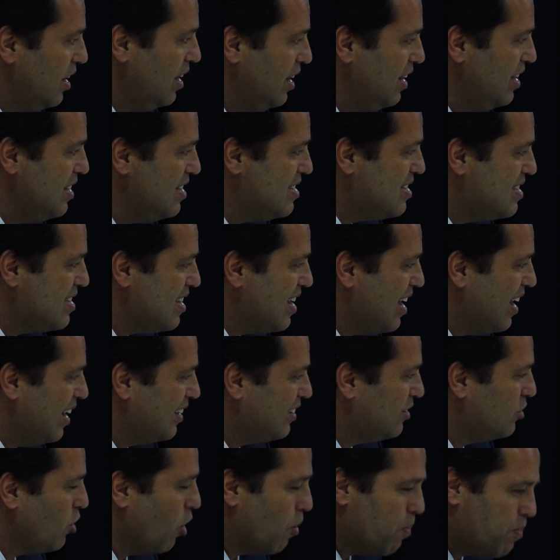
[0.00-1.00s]
is
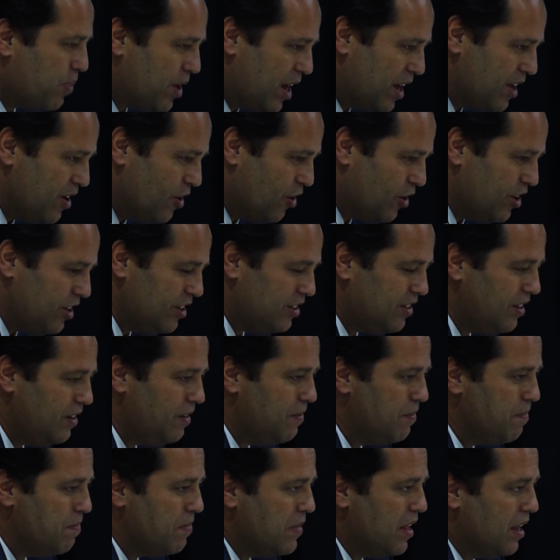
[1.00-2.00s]
a top priority,